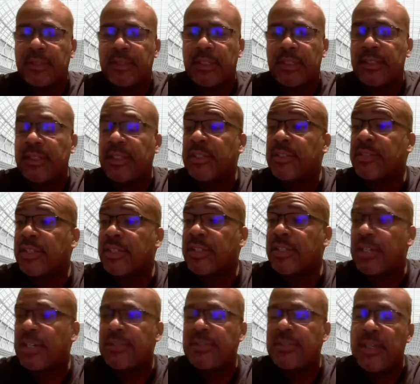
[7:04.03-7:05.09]
In this
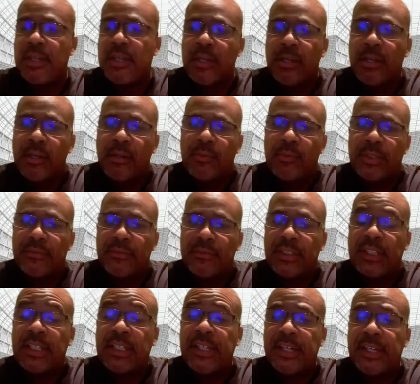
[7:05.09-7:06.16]
case, one of the
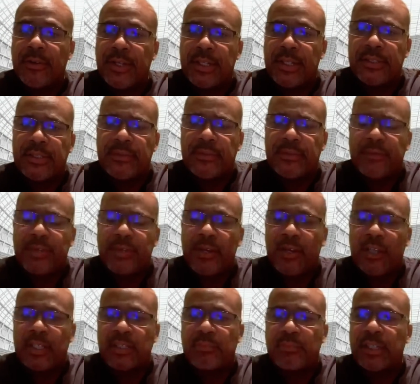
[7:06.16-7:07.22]
key areas of our
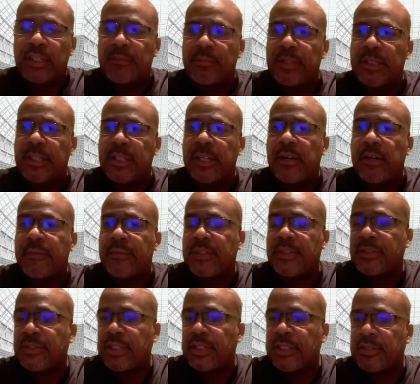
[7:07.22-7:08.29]
explainability office
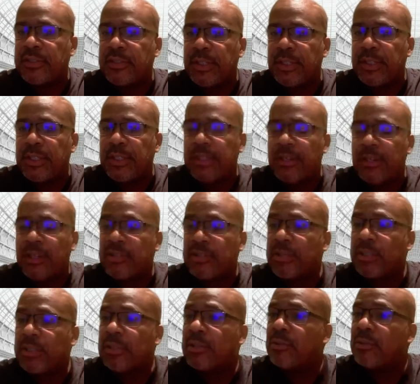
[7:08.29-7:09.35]
is we also
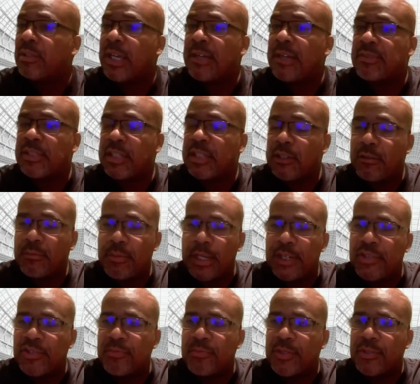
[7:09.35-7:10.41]
include a lifecycle
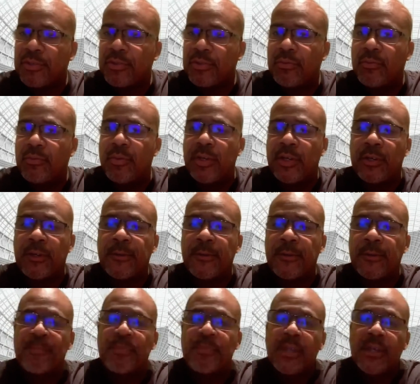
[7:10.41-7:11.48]
management tool where
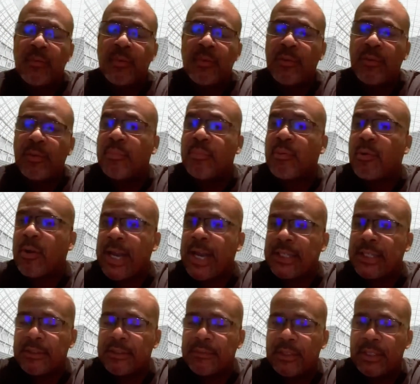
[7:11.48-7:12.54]
we will
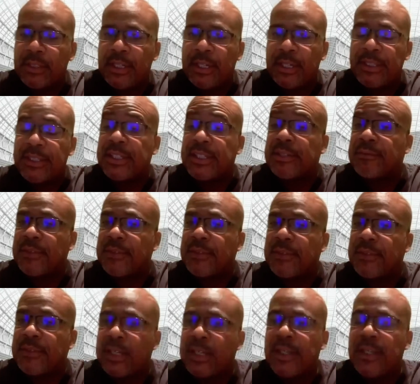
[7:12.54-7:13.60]
proactively identify
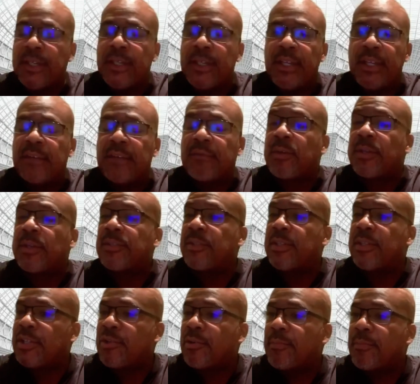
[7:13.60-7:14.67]
if whether or not
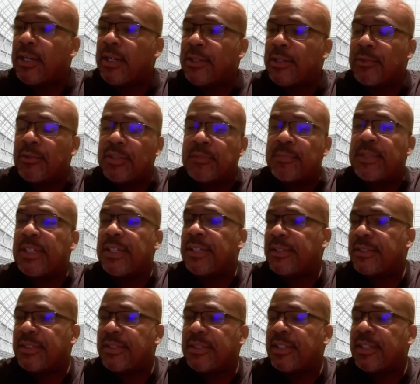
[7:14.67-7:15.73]
your model is beginning
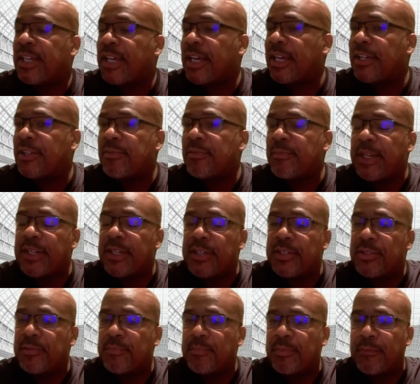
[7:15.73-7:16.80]
to decay, you may need to
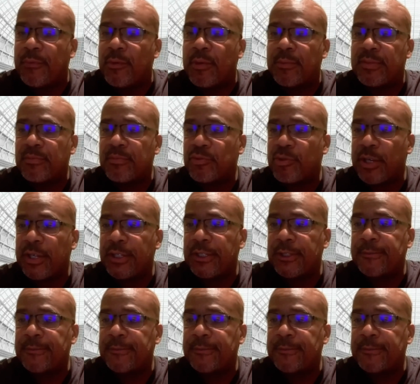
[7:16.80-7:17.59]
perform some training.